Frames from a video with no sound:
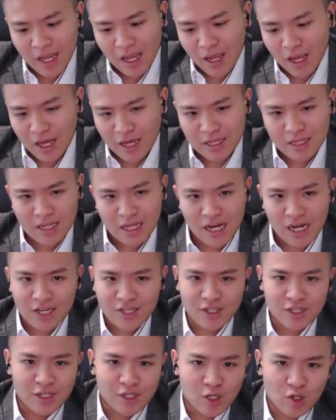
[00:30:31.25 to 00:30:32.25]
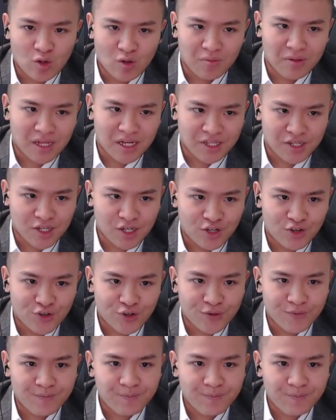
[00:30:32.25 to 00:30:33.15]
and lastly, globalization.